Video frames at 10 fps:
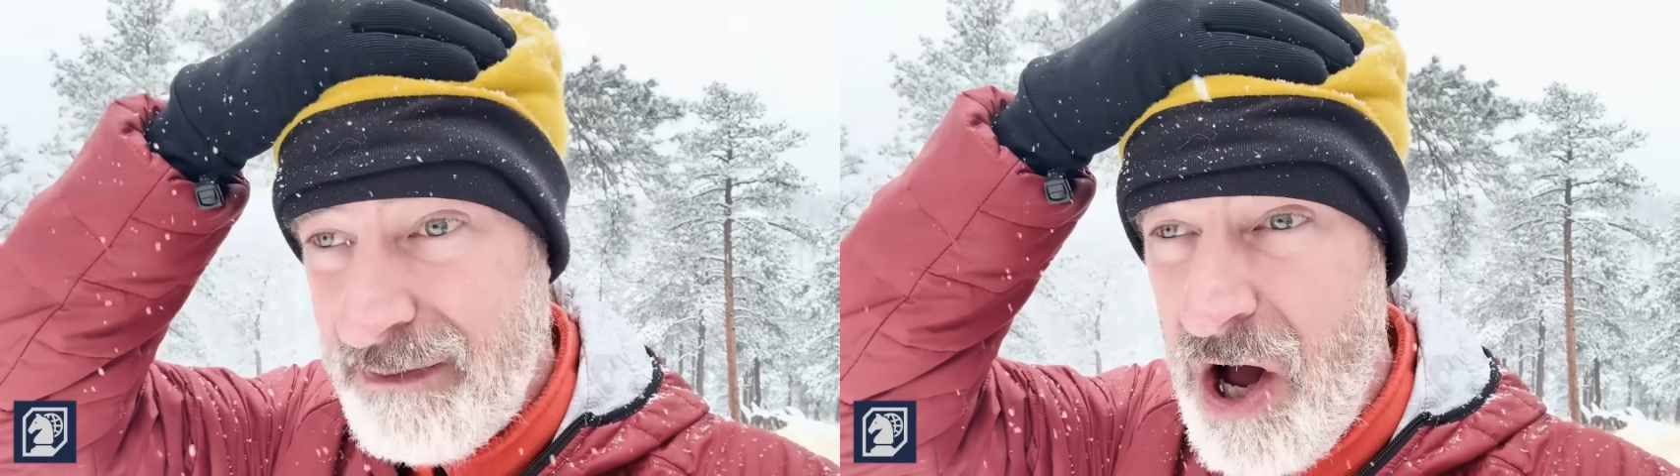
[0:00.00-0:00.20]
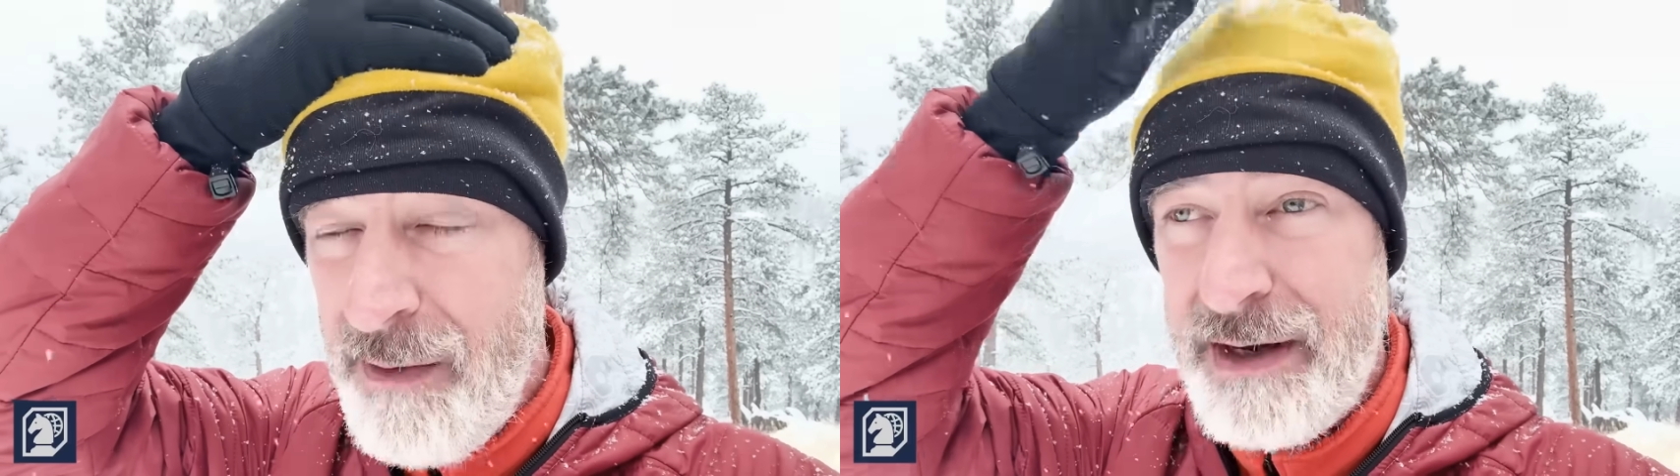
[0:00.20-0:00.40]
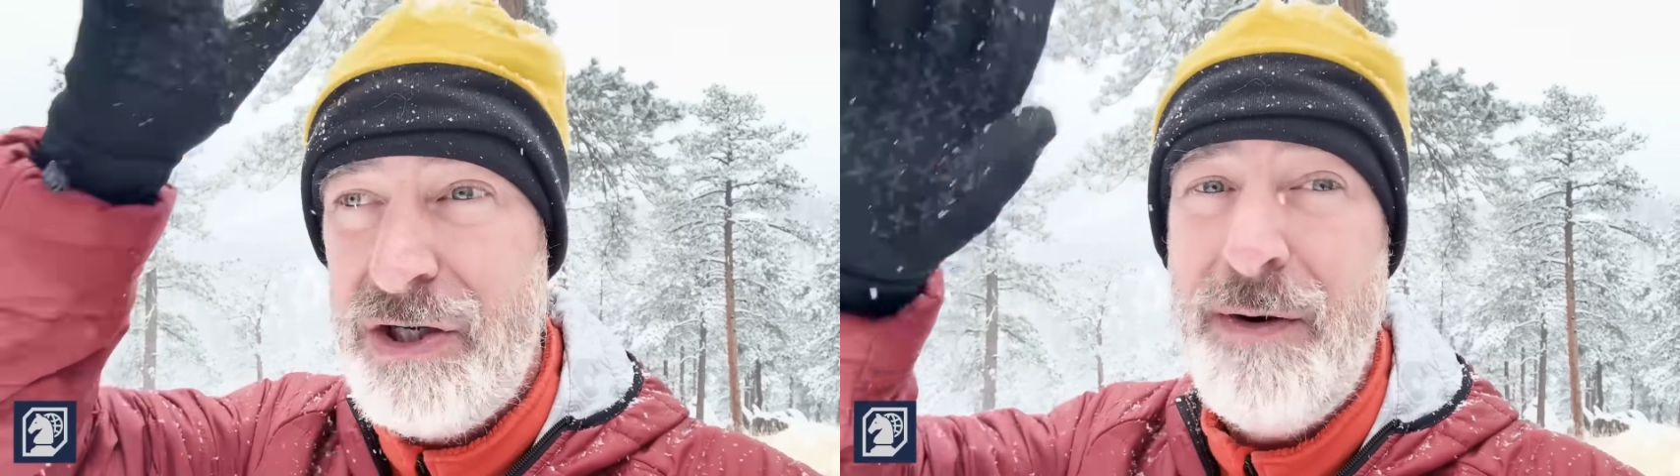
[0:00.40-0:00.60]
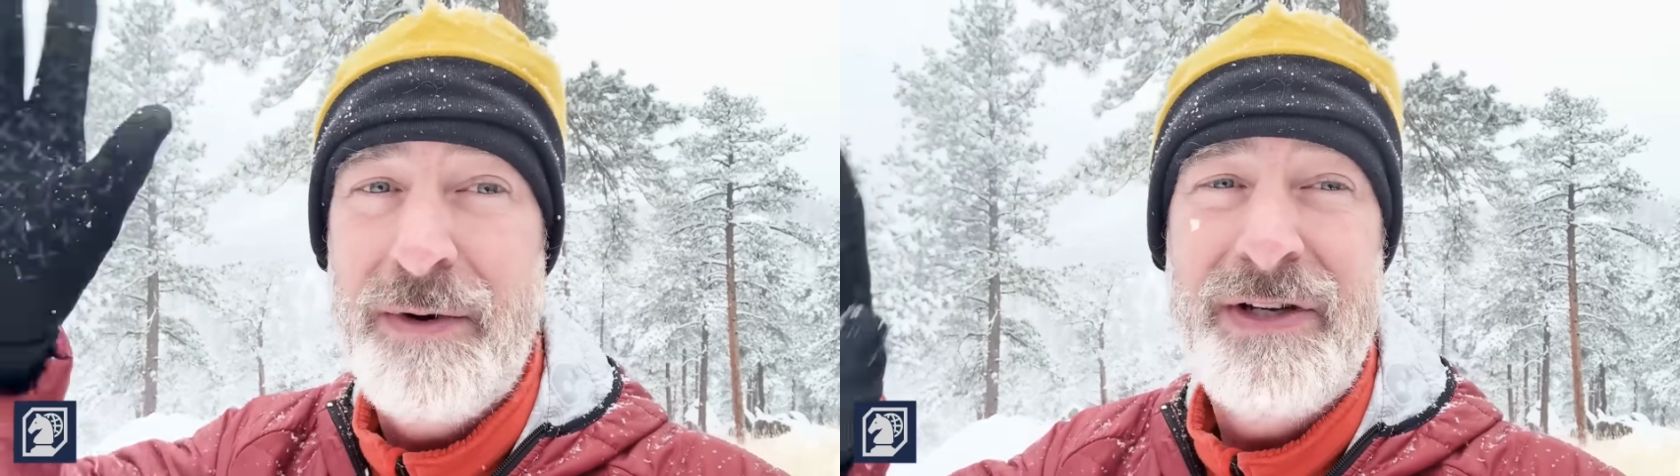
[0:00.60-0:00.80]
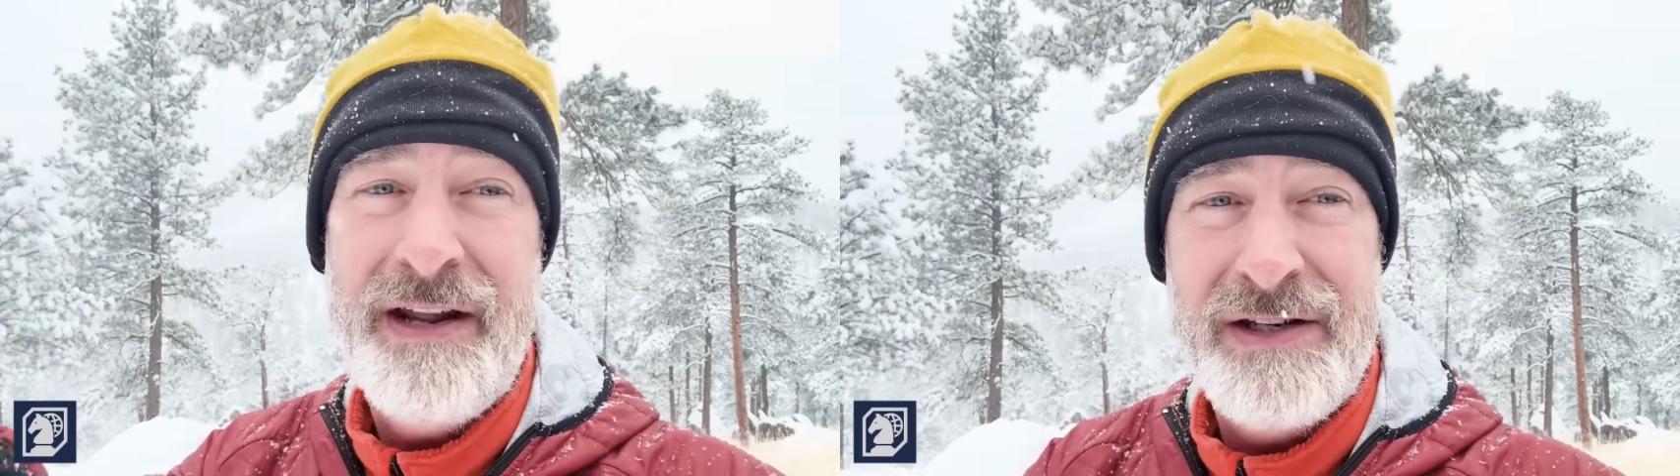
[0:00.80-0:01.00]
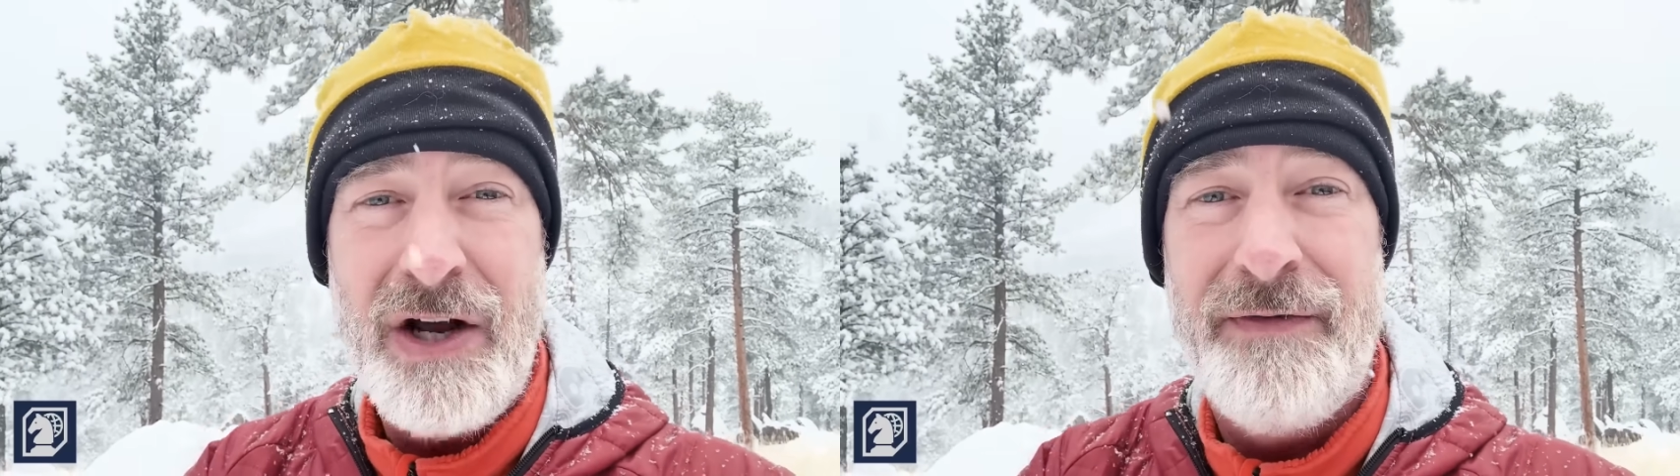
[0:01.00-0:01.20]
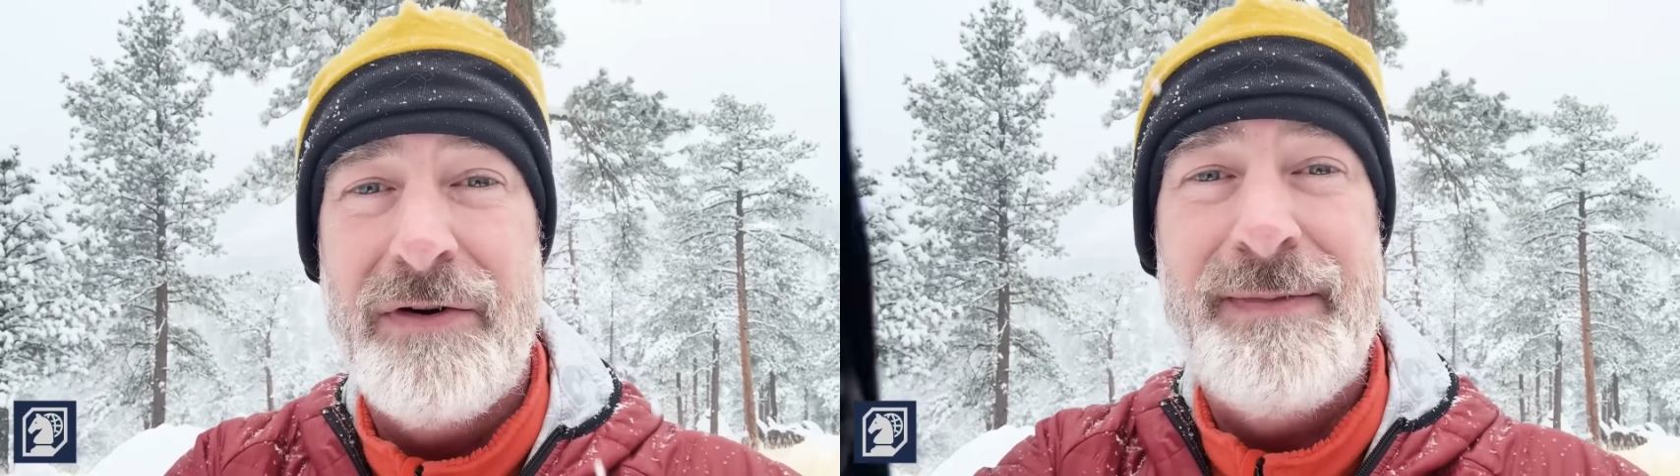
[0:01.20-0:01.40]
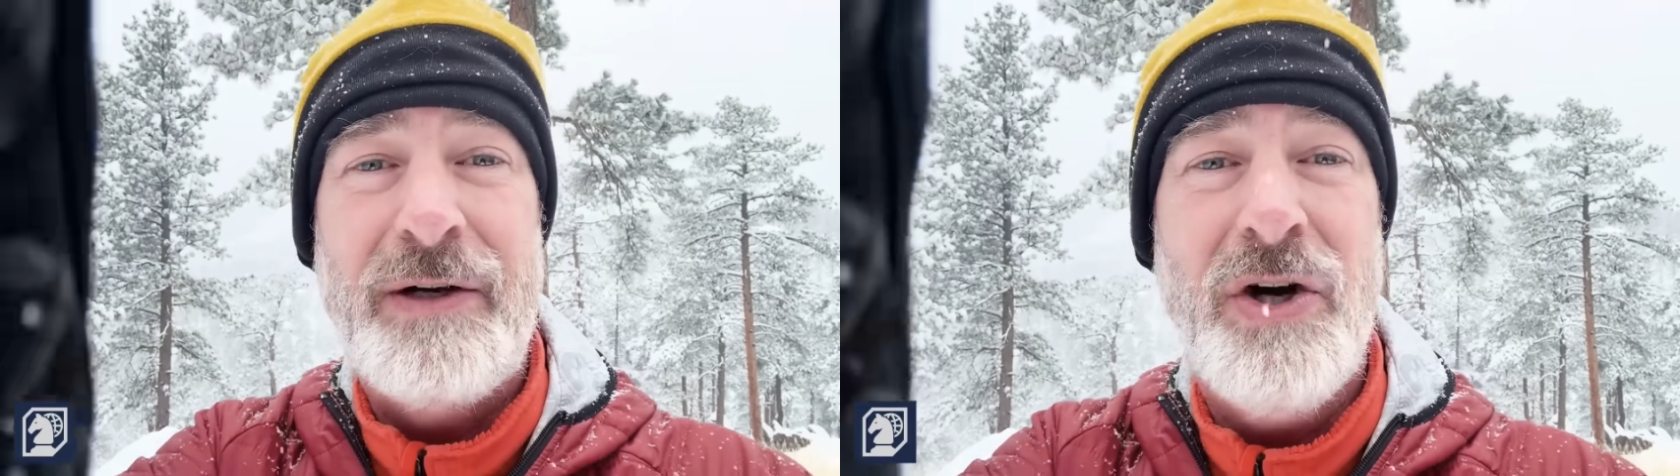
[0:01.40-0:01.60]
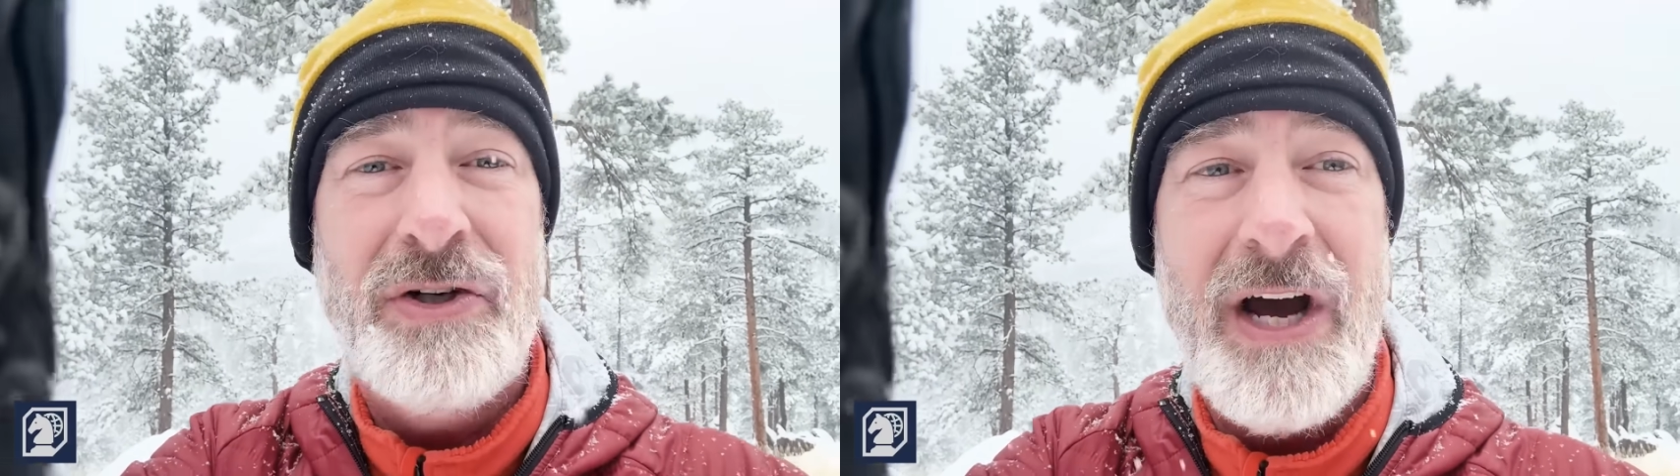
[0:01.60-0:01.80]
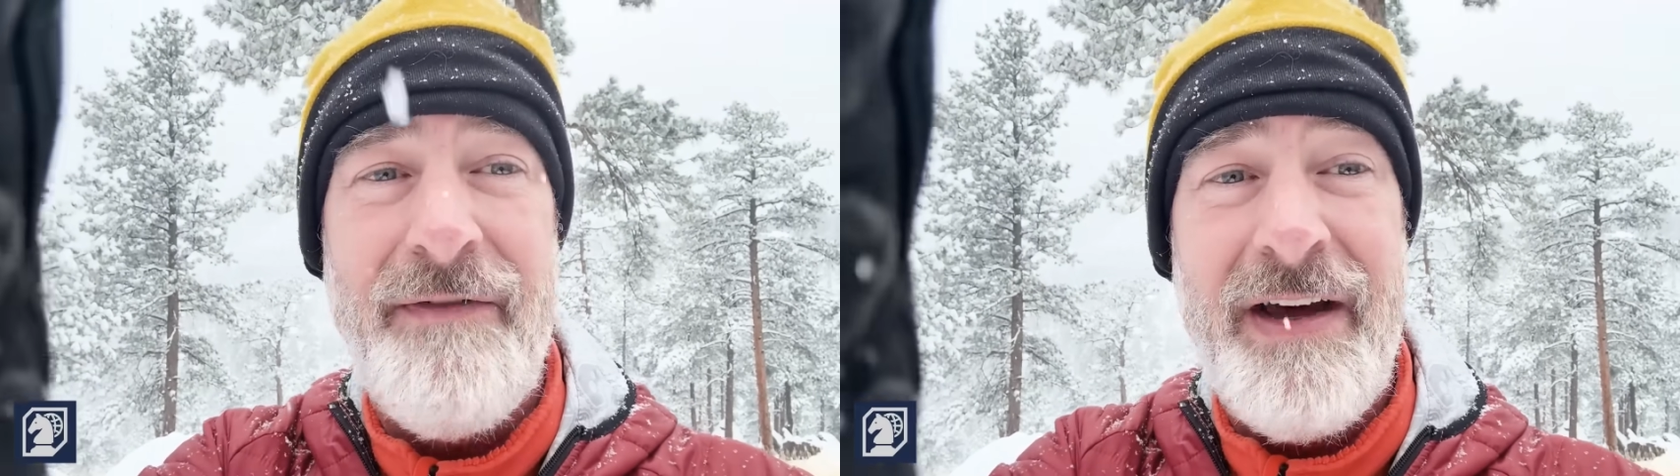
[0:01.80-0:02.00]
all but two percent of the sulfur has been cooked off.